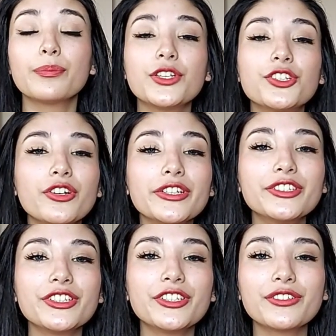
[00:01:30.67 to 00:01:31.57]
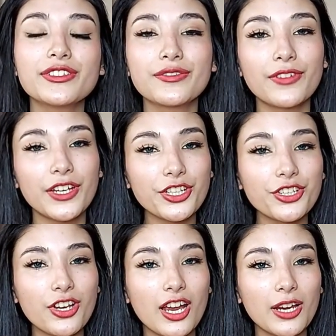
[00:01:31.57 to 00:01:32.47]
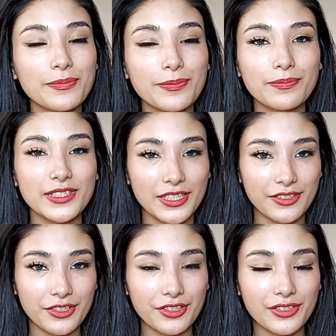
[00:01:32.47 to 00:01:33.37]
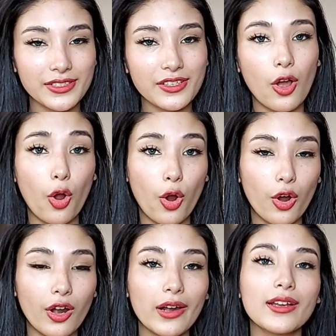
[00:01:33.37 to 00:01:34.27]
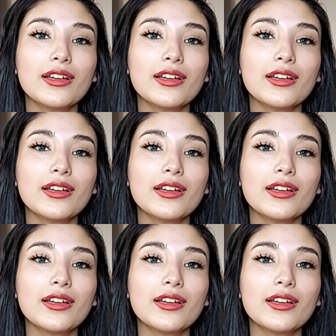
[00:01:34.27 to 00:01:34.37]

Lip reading: Be sure to use a very sharp scissors, or